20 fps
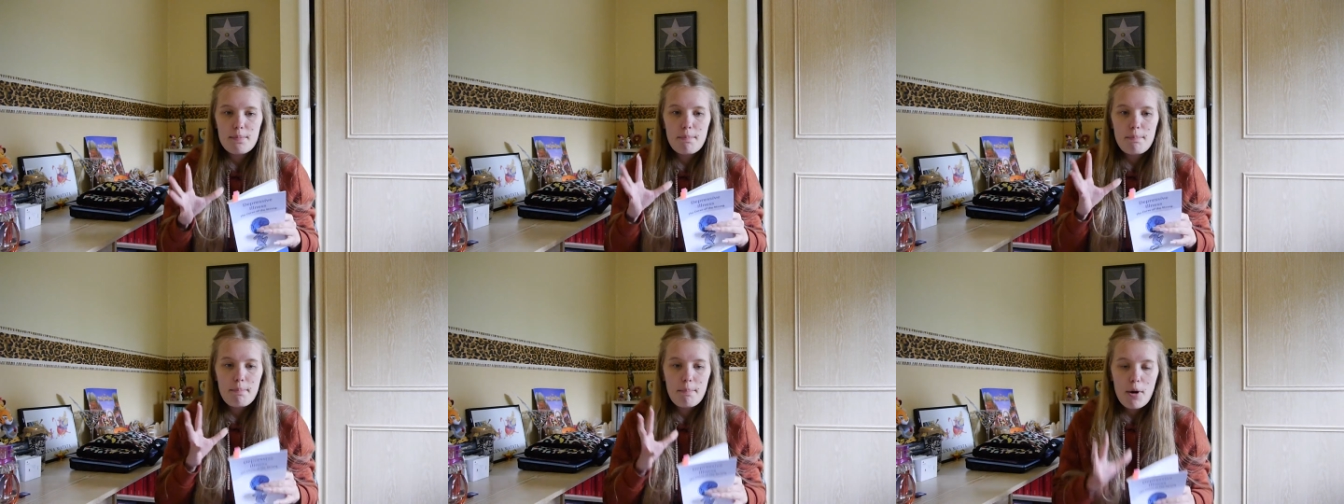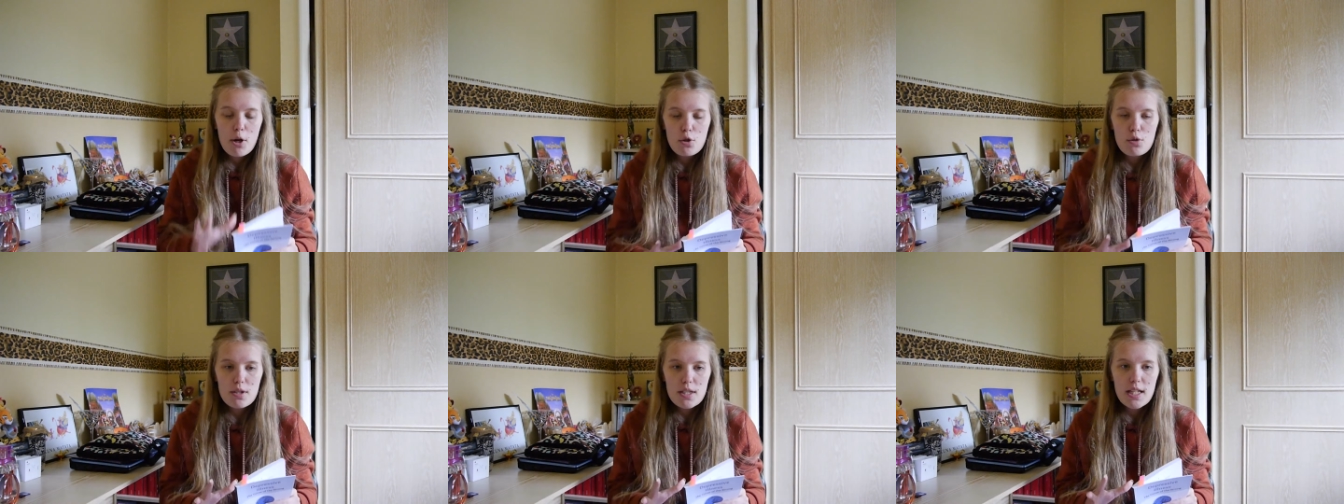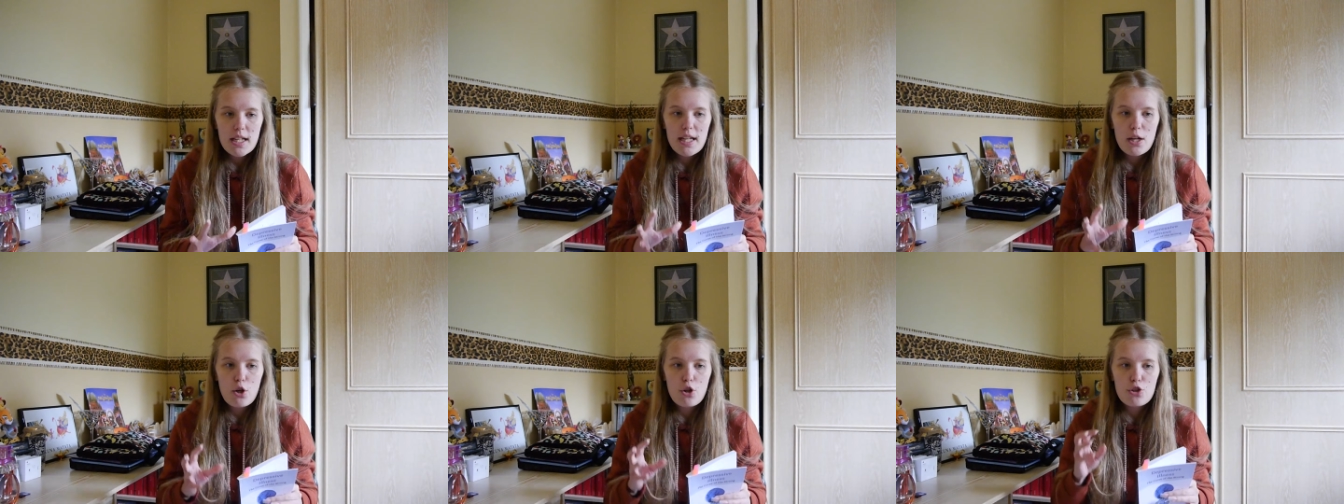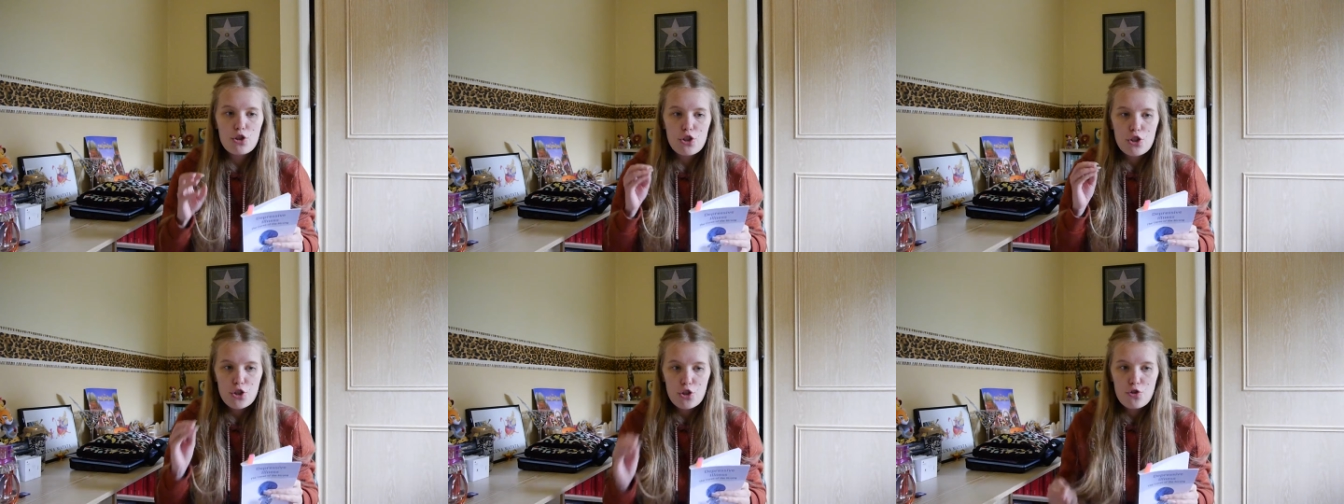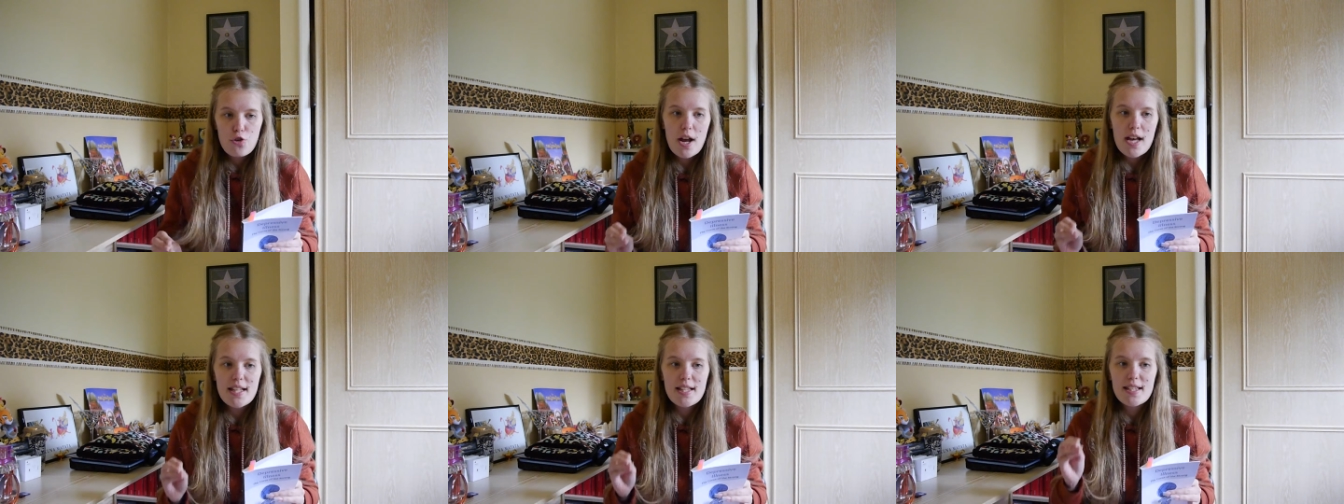mostly on
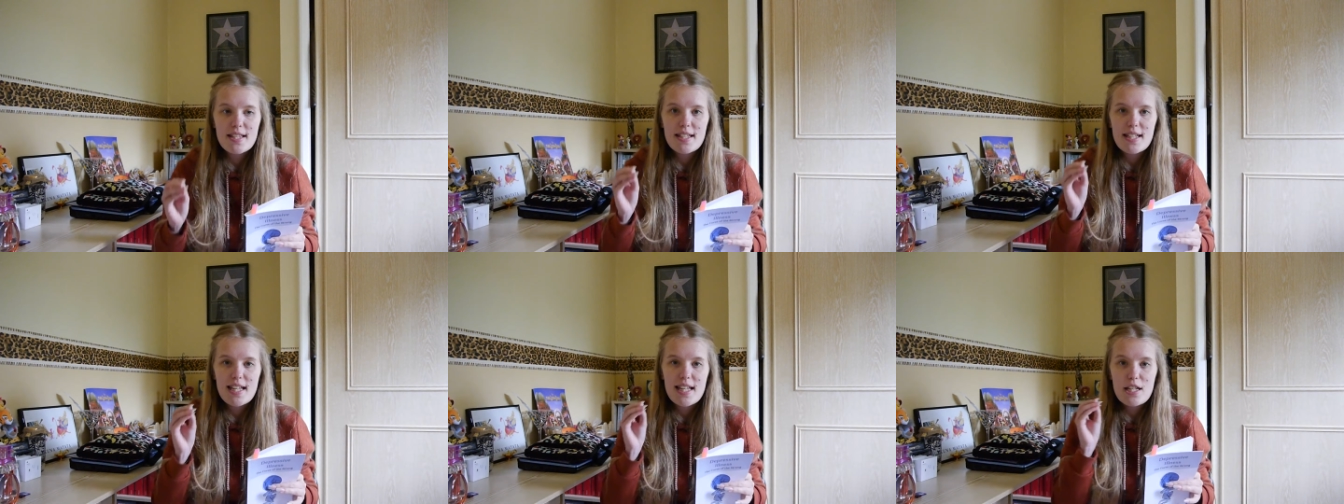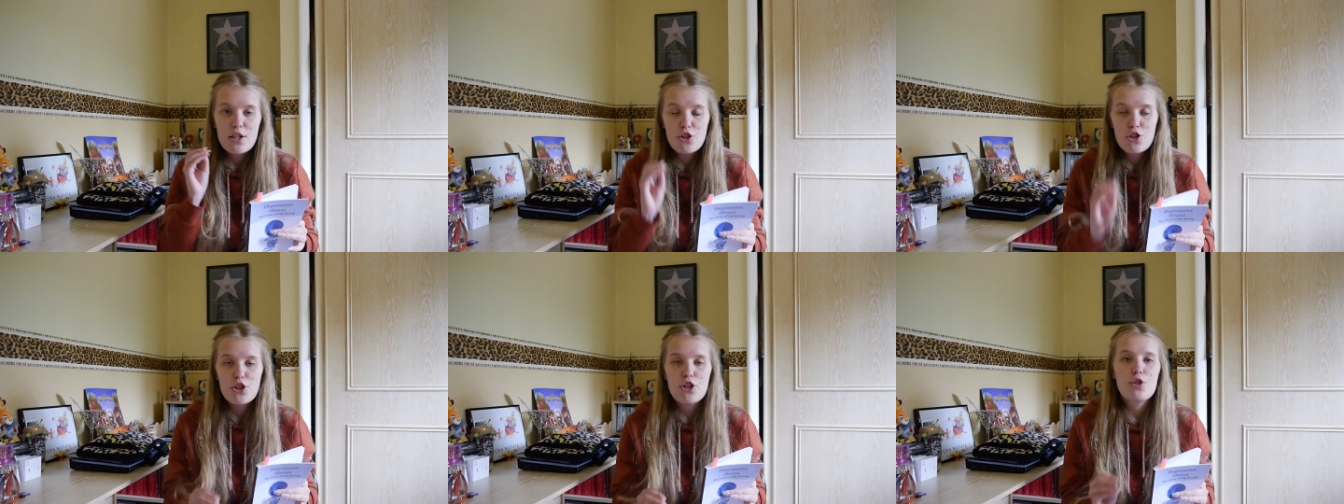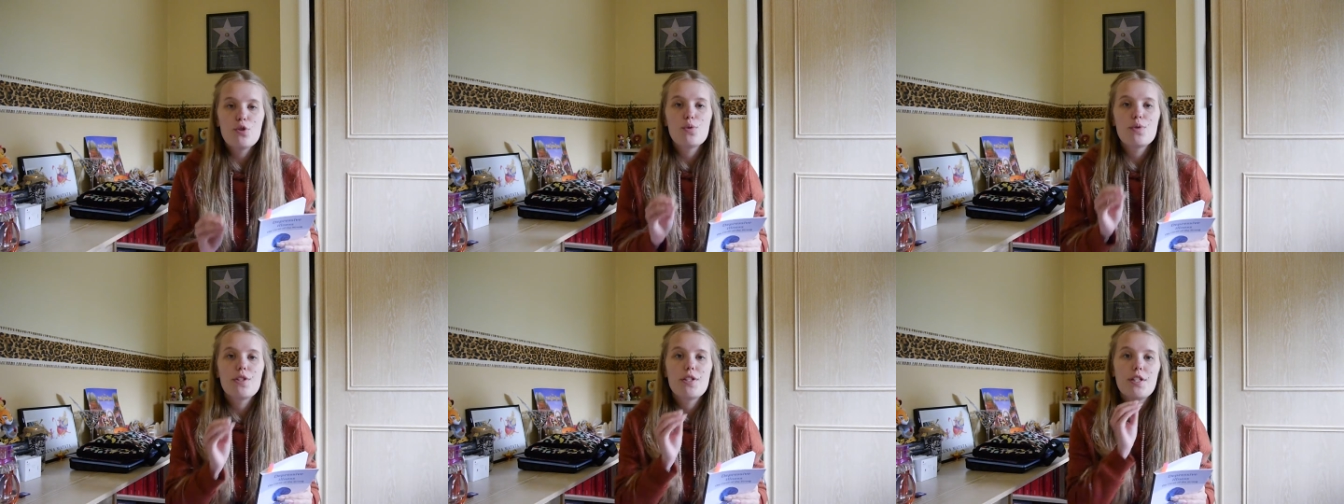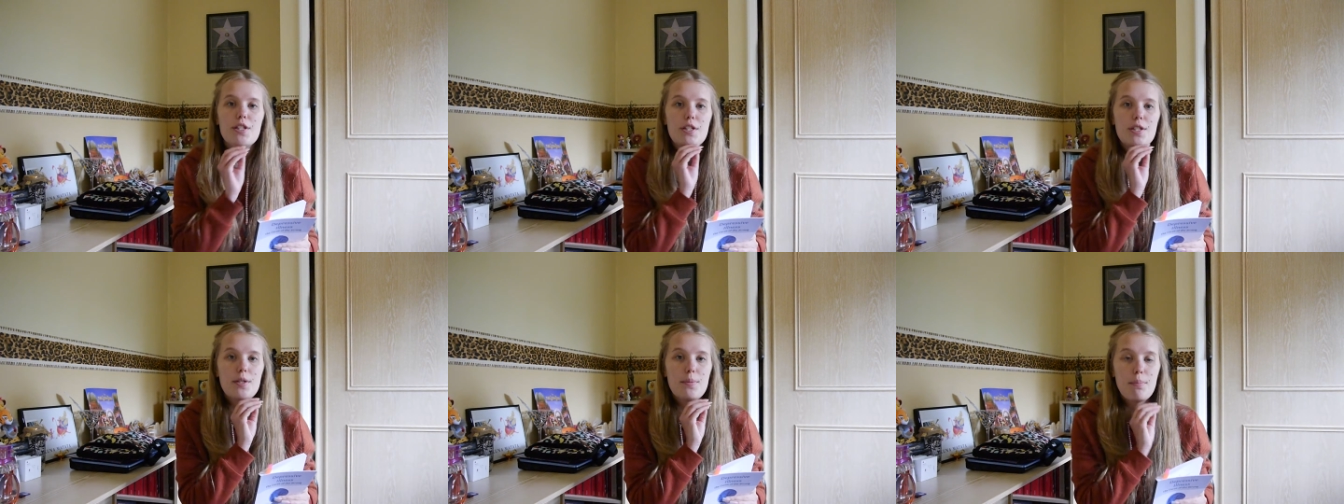stress-induced